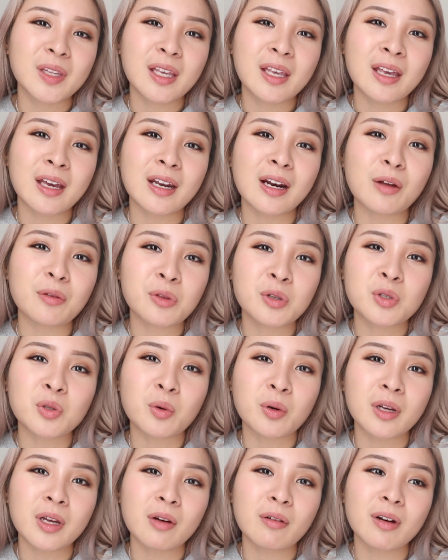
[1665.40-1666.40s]
get out the
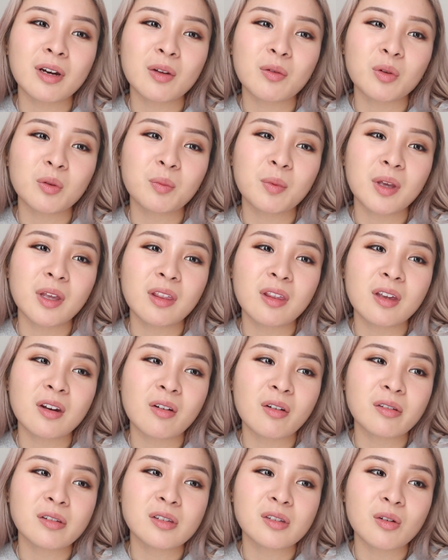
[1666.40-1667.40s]
door, get ready with me, and then
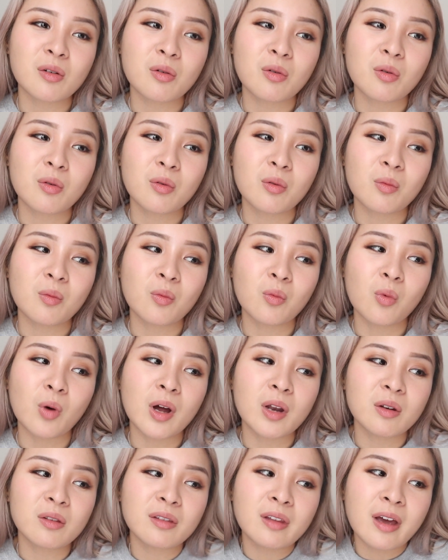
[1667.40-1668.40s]
also
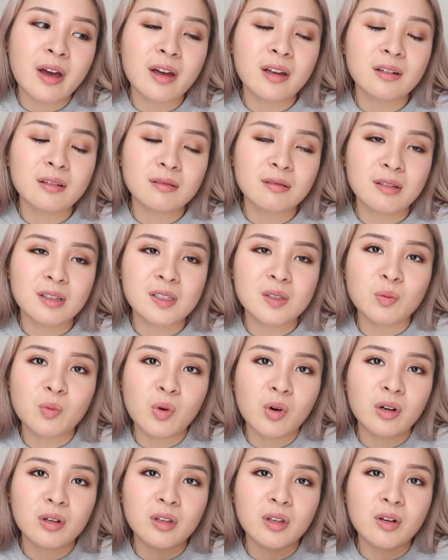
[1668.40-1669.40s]
one that is
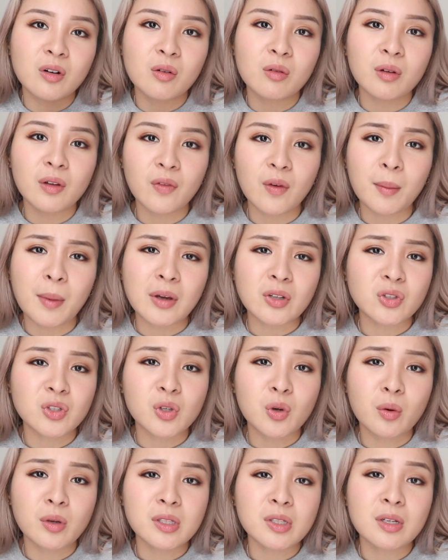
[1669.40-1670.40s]
more, you know, if I'm actually
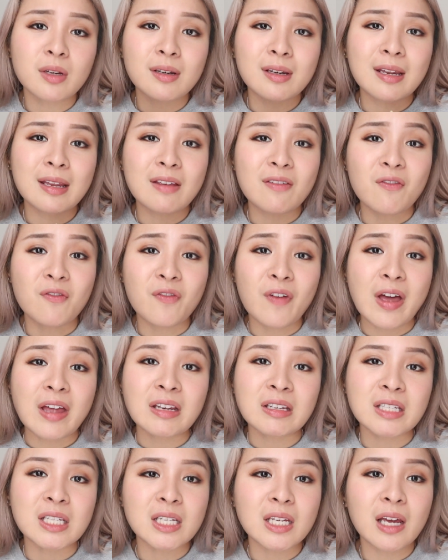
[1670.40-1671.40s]
going to an
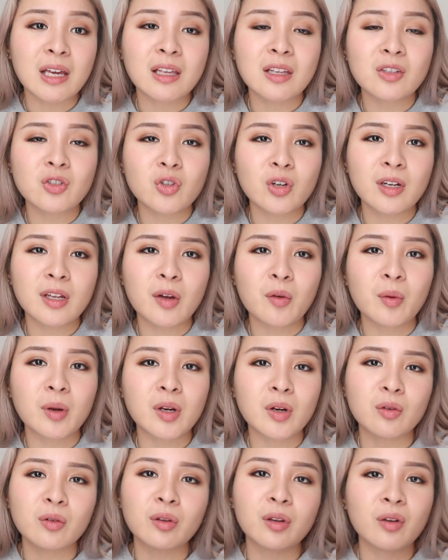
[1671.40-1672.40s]
event, I can try to get
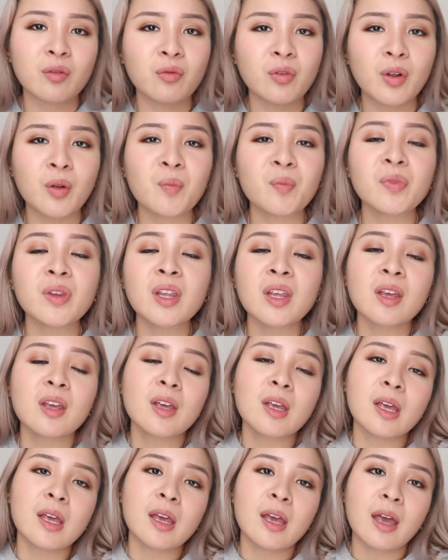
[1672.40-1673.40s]
ready early and film.
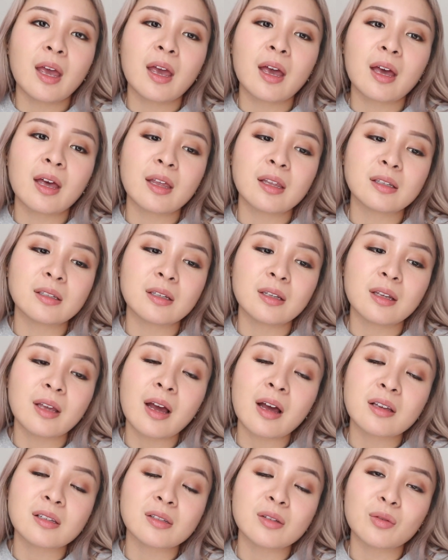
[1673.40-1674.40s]
And
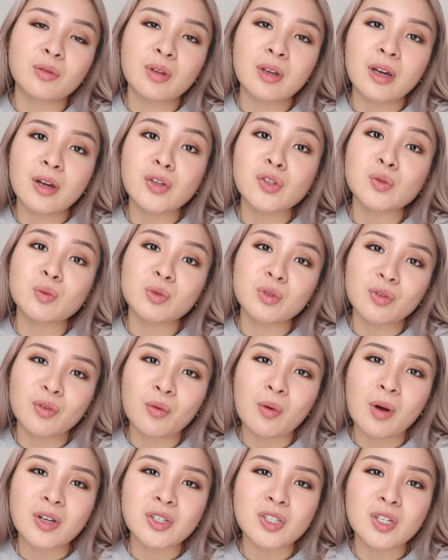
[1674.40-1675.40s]
yeah, so thank you guys so much for
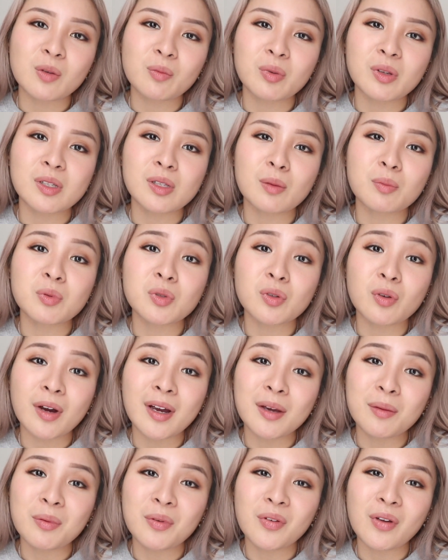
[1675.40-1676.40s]
watching. Please
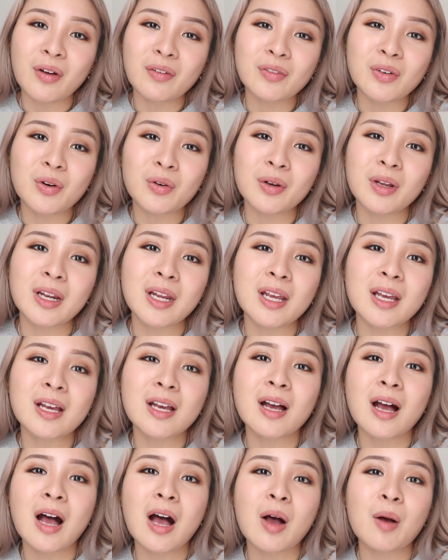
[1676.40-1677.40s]
subscribe if you haven't already.